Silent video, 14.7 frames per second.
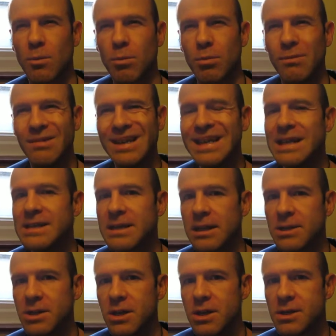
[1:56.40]
nearly
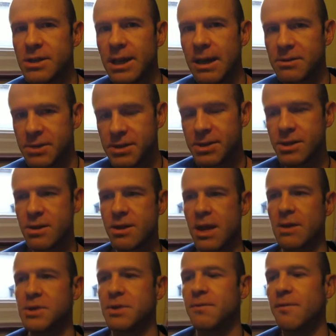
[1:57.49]
6 years now, since
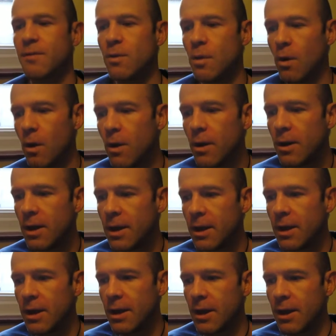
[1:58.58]
2004,
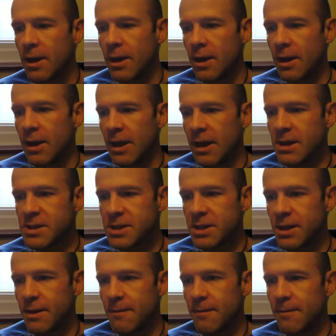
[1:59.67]
is
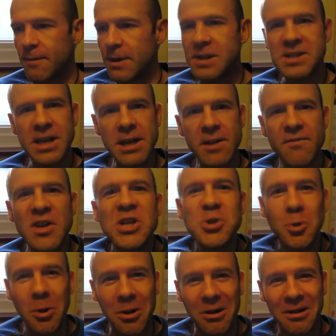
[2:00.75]
that it's
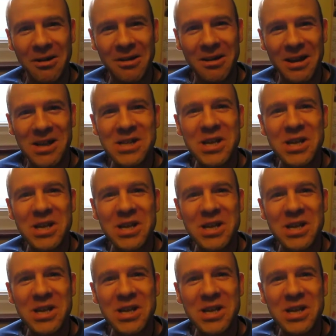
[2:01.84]
individual. It's